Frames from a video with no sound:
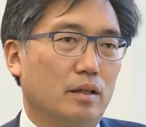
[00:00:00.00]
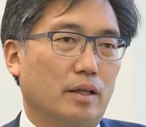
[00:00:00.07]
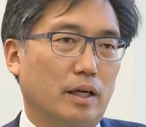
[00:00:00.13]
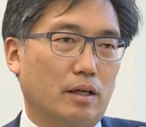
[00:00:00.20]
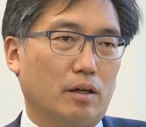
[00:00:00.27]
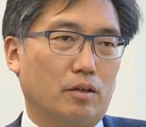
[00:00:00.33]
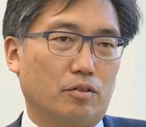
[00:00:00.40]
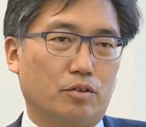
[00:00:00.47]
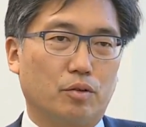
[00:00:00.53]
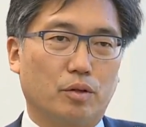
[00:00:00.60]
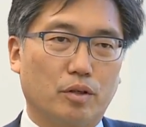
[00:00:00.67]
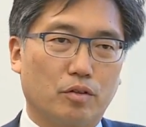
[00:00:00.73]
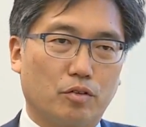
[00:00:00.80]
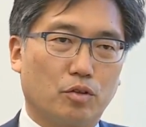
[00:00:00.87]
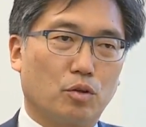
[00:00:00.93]
That our
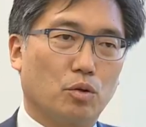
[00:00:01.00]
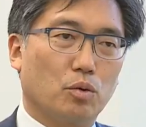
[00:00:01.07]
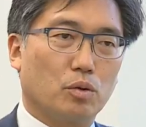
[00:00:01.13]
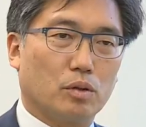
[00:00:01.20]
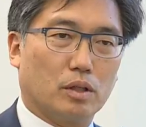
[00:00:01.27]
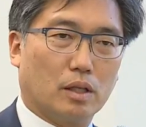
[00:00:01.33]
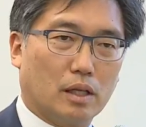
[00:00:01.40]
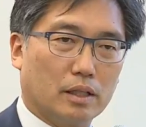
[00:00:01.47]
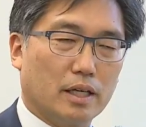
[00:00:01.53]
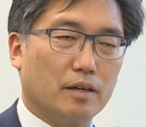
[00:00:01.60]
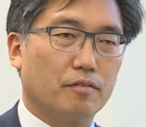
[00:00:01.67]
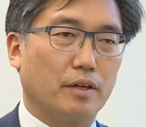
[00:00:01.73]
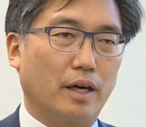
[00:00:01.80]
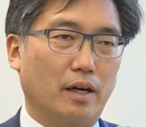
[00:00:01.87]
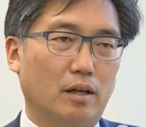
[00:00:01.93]
students do
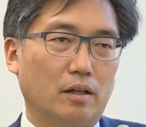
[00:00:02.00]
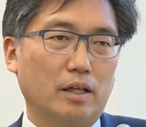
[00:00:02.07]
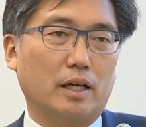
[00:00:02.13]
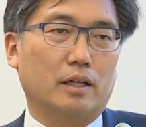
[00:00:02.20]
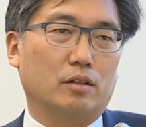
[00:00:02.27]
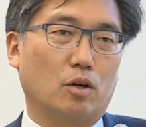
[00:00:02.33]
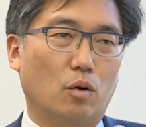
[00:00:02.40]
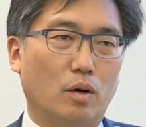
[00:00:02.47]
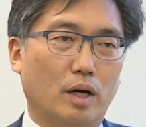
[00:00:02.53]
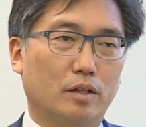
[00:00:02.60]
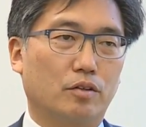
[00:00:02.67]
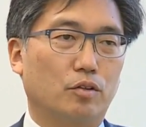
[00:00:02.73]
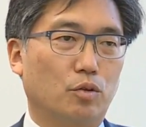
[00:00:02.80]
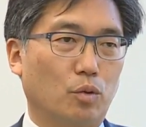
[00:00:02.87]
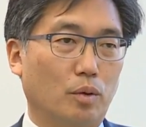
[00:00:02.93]
leave Yale and go
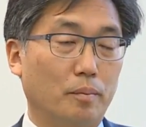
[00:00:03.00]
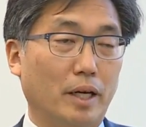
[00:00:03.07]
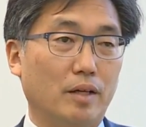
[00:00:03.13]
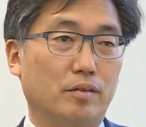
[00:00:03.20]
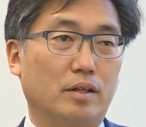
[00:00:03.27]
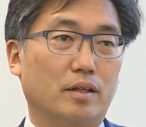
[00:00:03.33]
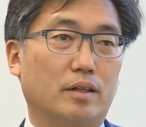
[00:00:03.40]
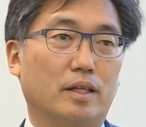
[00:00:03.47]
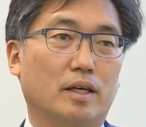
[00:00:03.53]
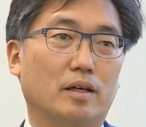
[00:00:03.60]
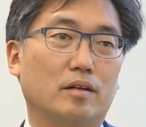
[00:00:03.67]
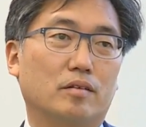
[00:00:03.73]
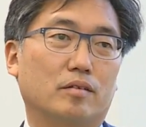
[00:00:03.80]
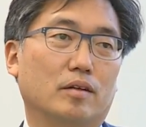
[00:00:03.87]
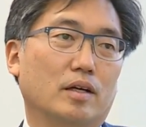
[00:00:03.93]
on to do amazing
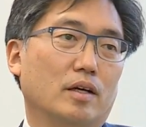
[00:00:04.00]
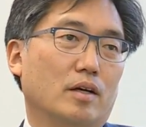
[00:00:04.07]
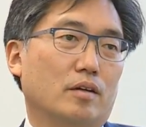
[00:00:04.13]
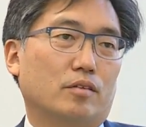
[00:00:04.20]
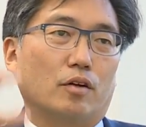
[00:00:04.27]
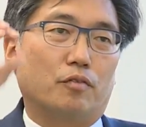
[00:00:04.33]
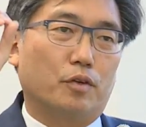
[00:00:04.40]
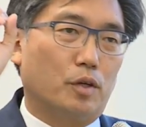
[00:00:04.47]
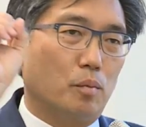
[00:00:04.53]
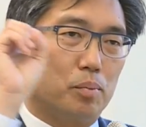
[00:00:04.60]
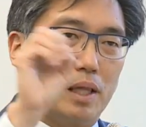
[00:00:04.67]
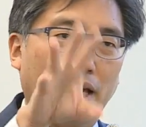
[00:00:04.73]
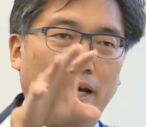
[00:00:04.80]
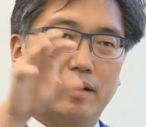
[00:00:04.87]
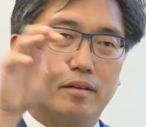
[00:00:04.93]
things. So if you can
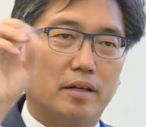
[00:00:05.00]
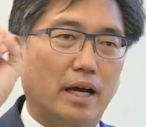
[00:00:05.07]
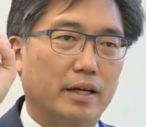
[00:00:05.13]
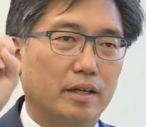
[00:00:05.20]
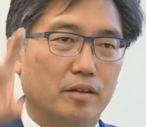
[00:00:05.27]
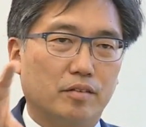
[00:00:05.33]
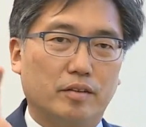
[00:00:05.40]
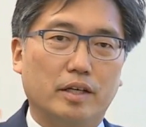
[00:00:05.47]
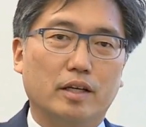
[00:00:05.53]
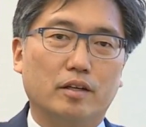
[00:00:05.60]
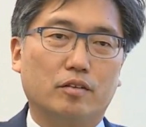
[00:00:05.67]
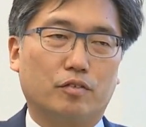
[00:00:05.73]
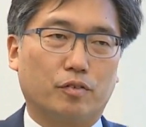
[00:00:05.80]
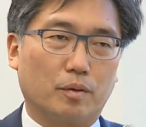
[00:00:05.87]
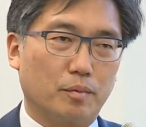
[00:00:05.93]
plant tiny
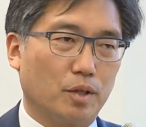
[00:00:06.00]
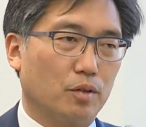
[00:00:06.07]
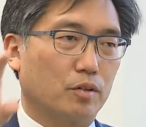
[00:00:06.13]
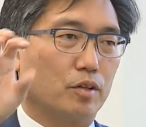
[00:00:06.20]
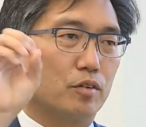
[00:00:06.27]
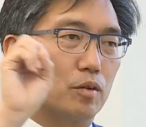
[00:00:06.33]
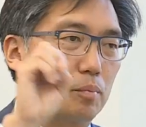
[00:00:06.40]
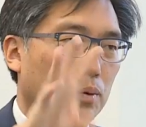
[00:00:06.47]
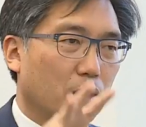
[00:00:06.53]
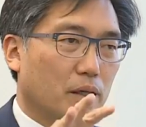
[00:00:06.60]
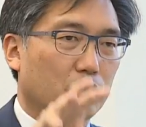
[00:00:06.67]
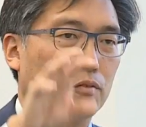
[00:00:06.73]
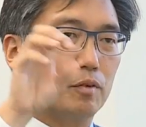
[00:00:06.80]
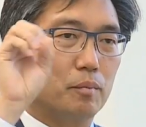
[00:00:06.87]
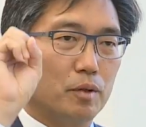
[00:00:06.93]
seeds from your
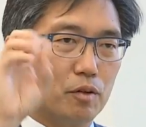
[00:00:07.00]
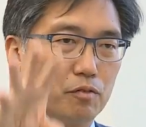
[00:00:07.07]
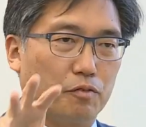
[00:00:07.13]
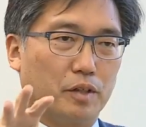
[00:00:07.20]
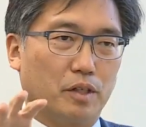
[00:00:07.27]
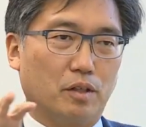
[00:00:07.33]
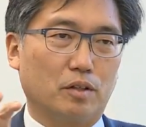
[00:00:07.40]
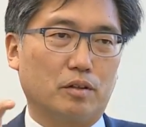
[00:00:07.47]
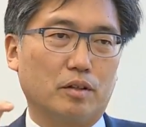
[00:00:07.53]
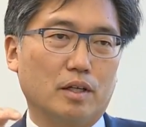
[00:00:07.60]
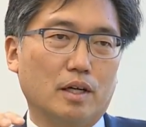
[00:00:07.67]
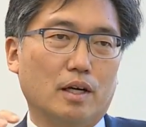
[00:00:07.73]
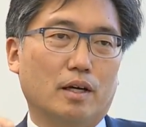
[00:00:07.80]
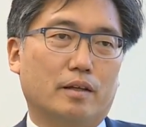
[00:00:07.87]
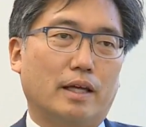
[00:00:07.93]
discipline, from your field,
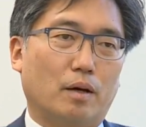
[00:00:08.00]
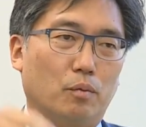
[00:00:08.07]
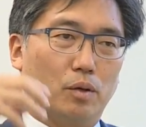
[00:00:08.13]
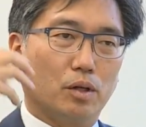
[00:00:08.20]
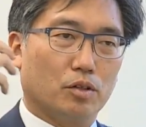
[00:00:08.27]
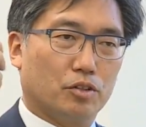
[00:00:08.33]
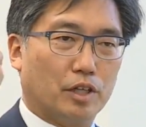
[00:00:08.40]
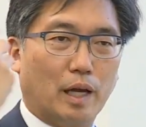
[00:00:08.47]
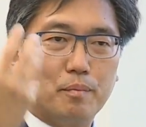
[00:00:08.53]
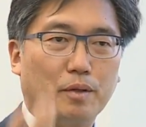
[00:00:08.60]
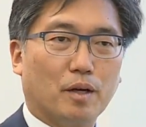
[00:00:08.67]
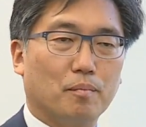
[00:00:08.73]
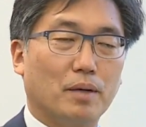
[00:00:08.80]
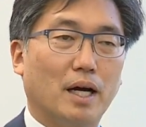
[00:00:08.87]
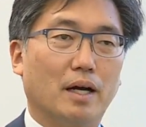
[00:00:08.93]
that will shape
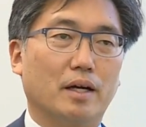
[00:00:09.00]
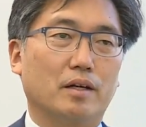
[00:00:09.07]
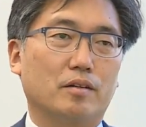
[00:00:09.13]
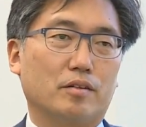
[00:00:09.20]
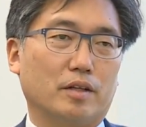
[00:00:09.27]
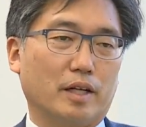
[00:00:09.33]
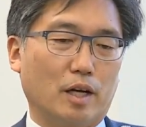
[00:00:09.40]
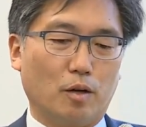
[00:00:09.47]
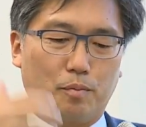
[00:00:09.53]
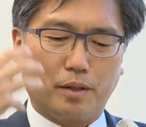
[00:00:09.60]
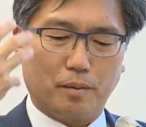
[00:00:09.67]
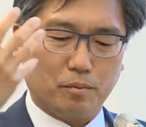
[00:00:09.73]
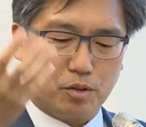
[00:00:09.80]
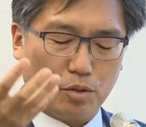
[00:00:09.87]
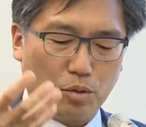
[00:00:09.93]
their minds and help
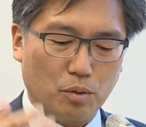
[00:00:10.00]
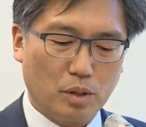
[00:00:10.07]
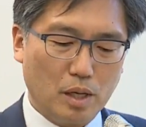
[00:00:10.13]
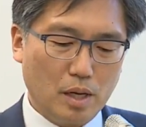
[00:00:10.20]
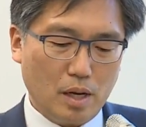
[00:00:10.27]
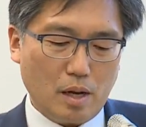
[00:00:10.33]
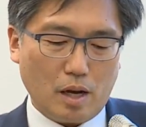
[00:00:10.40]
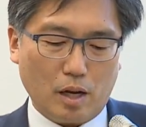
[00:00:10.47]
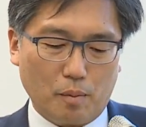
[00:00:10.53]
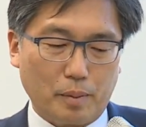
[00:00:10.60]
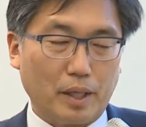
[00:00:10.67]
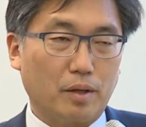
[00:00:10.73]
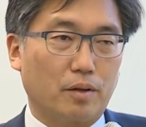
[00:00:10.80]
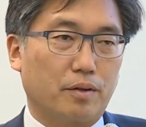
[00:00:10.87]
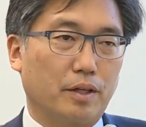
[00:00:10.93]
them do uh,
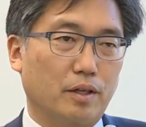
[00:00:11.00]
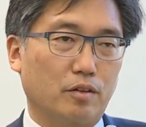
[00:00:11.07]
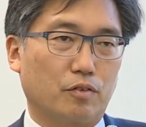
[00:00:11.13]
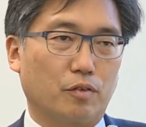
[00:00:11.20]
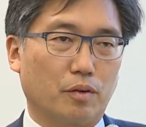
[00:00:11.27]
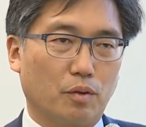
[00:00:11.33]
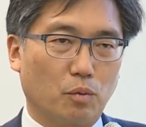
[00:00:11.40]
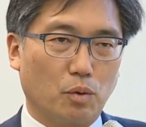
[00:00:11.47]
better things for the